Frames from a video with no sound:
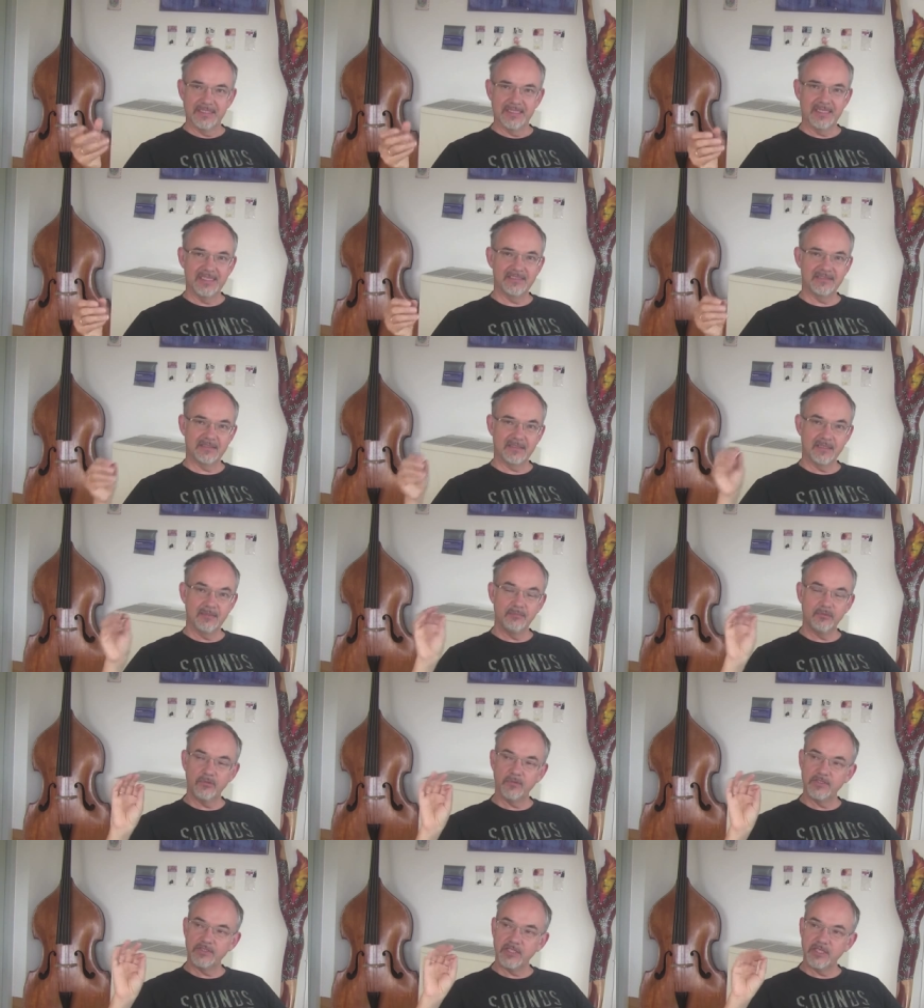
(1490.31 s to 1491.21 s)
It's
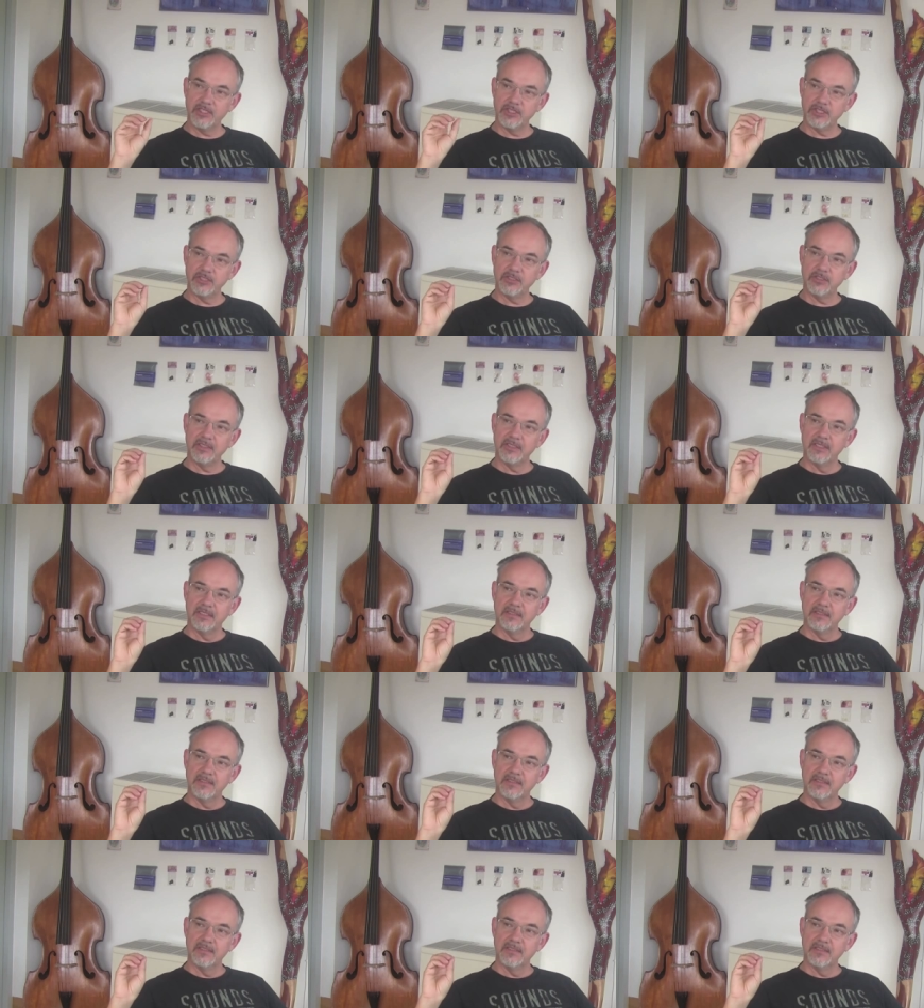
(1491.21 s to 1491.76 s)
improvisation